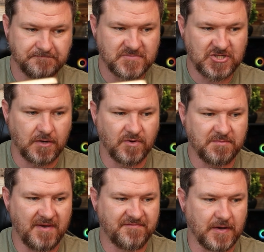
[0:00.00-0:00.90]
So with
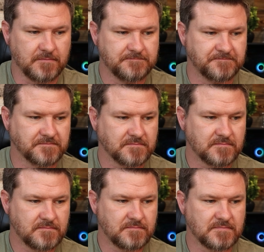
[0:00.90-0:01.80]
my phone,
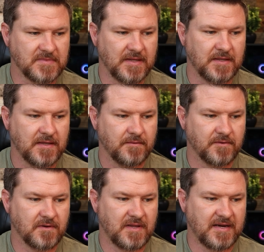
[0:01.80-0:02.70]

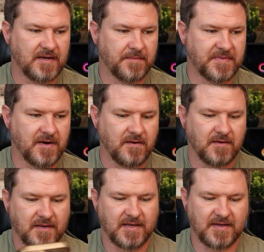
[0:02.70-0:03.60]
we're gonna line it up there.
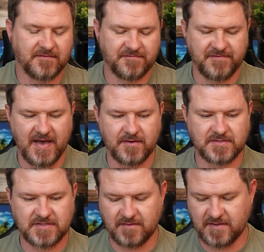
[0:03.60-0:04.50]
It
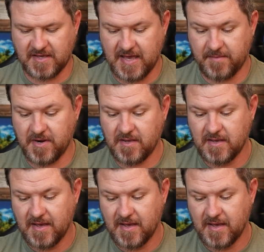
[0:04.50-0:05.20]
found the camera.